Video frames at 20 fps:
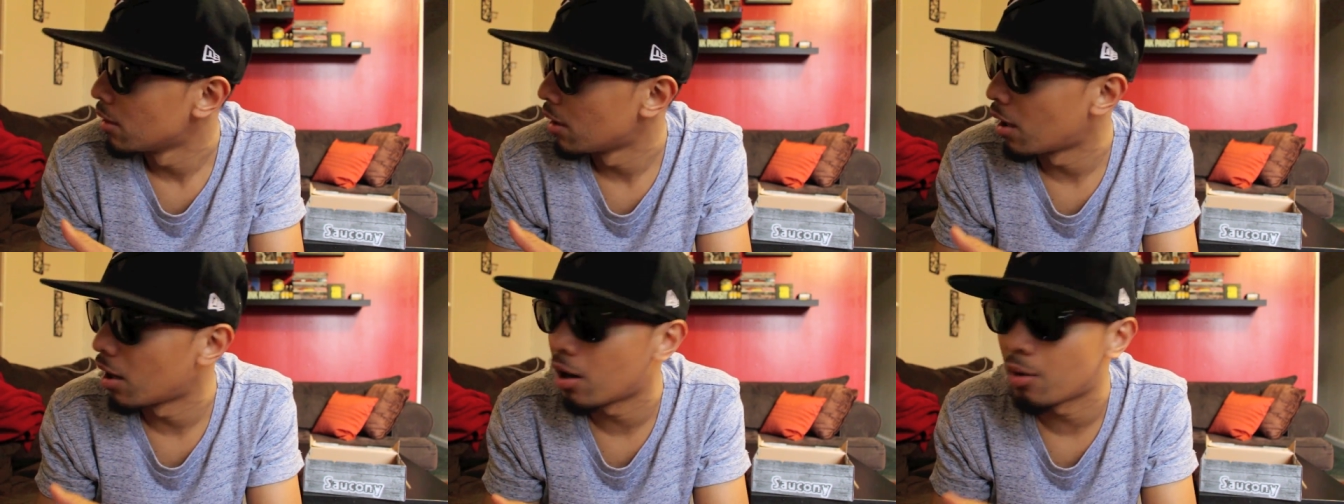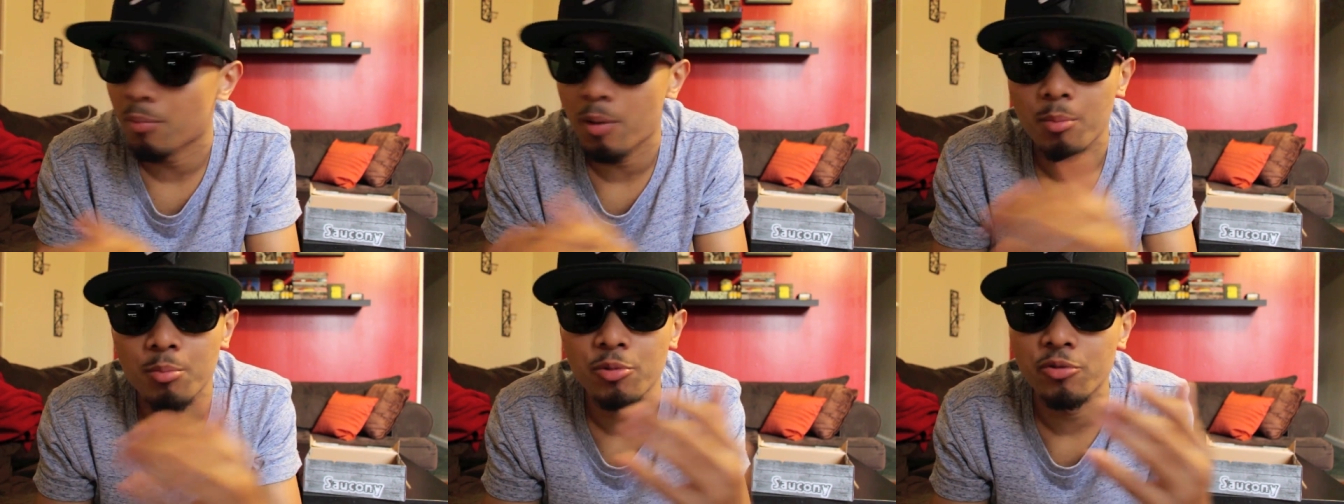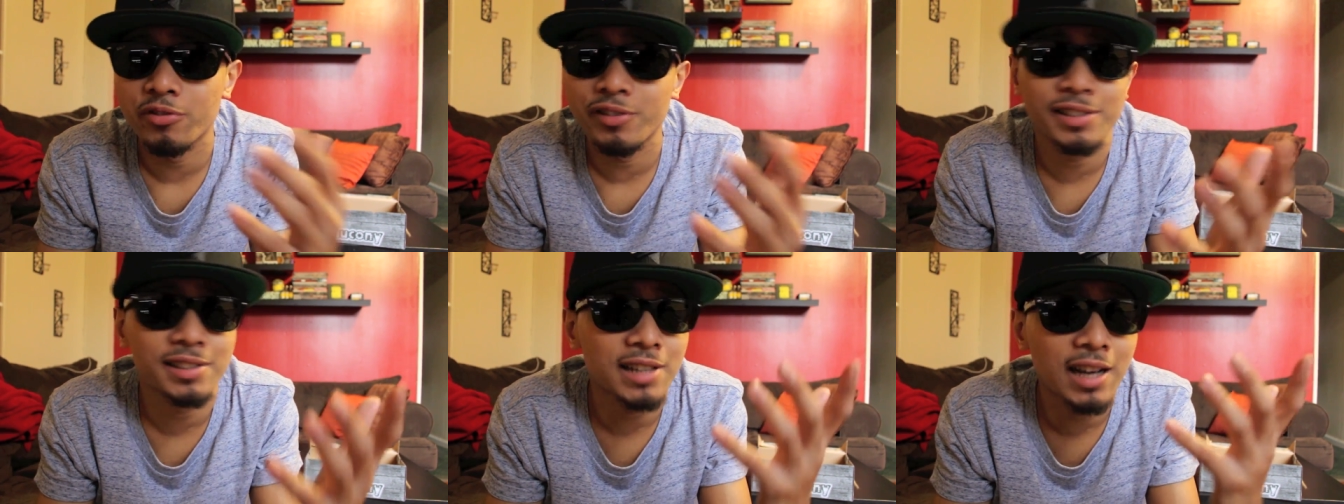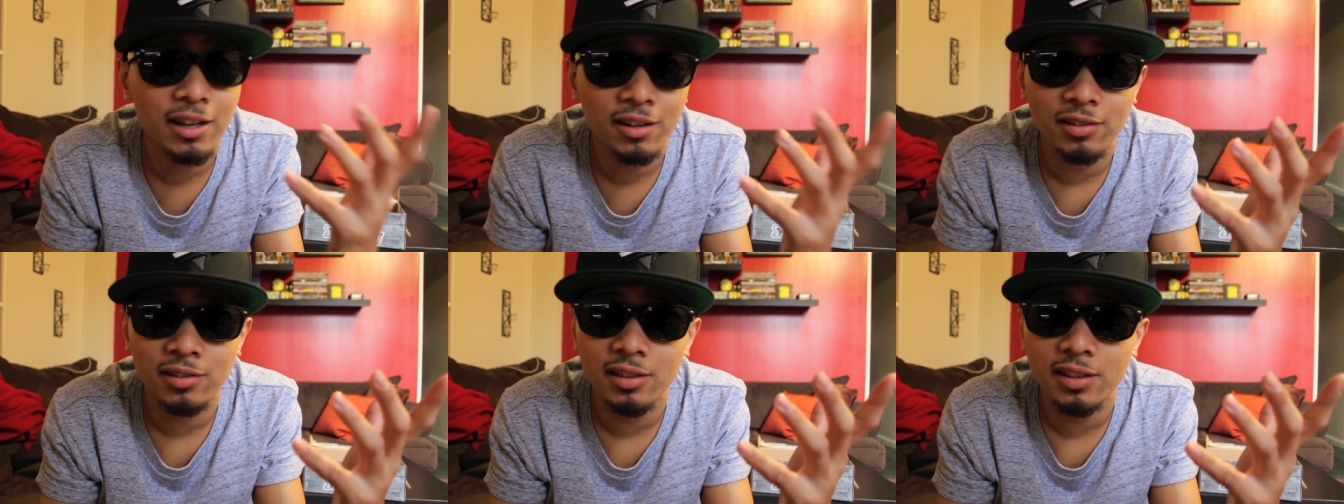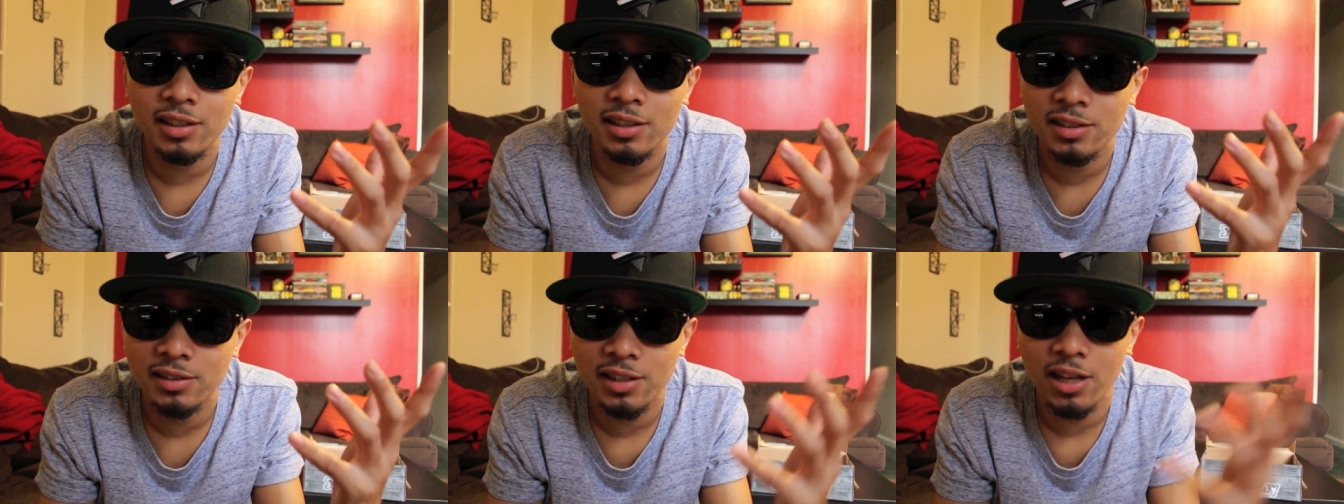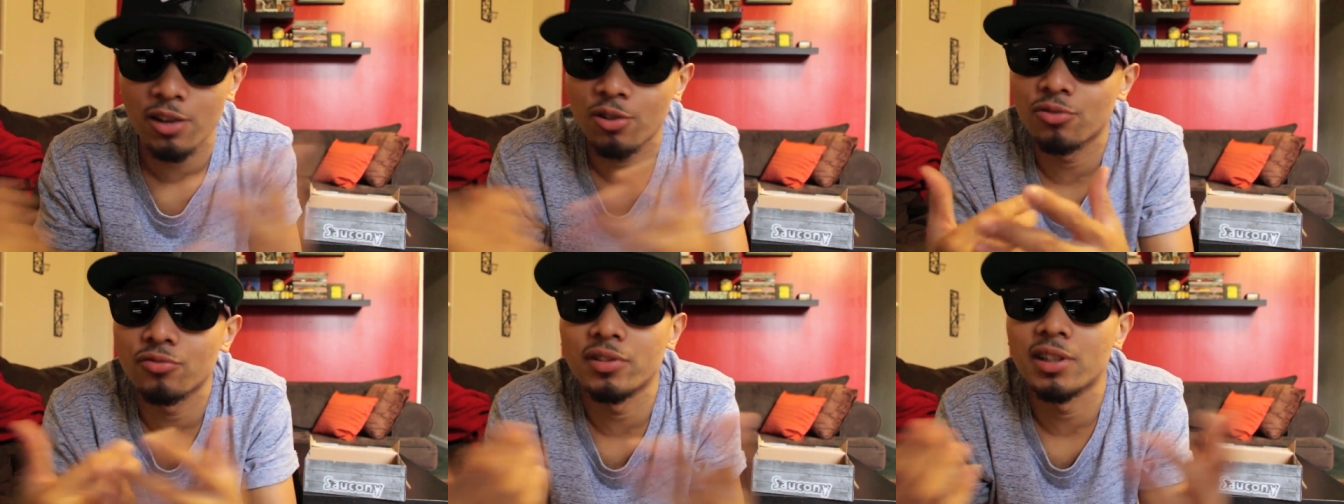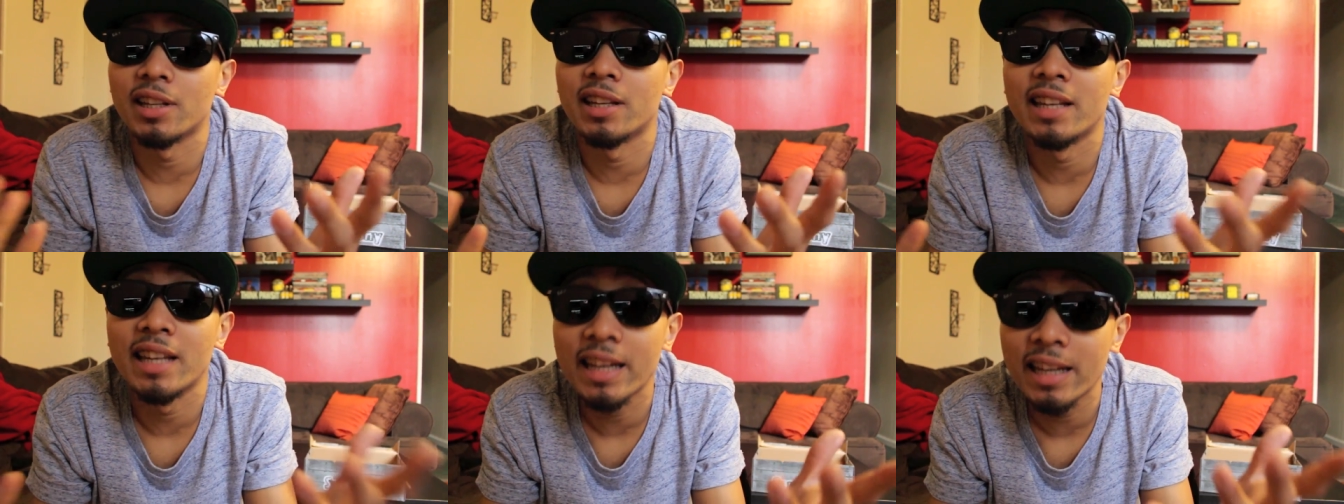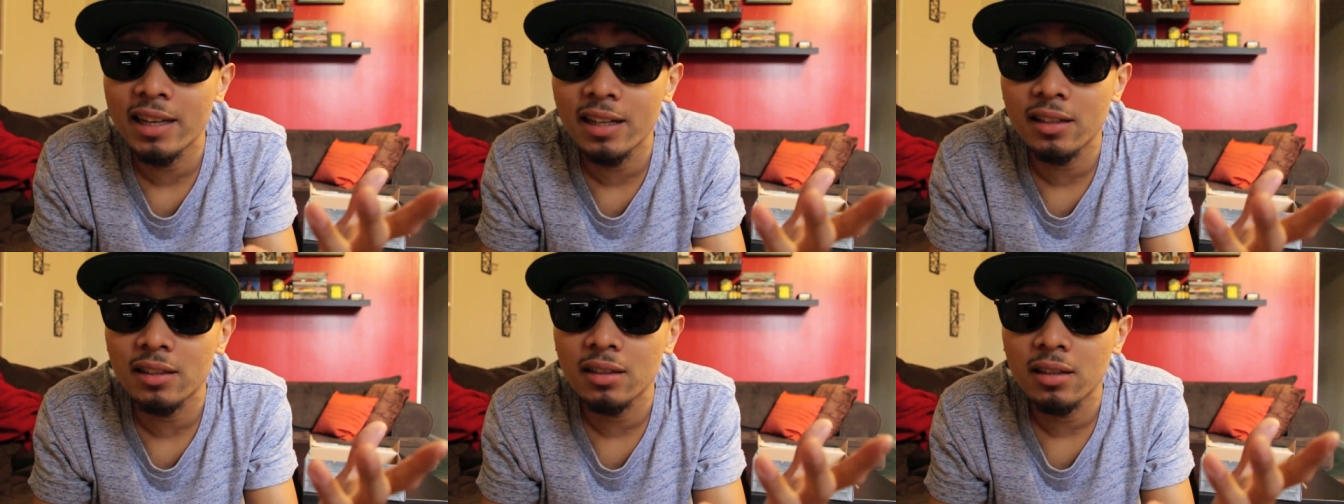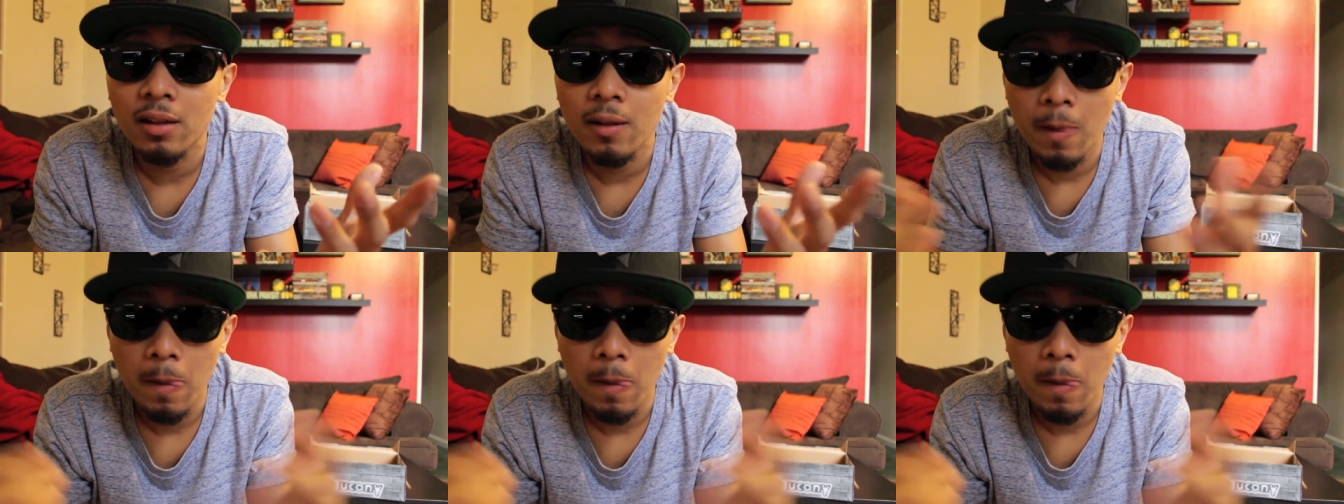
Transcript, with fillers: I'm gonna recycle it because I don't really need it.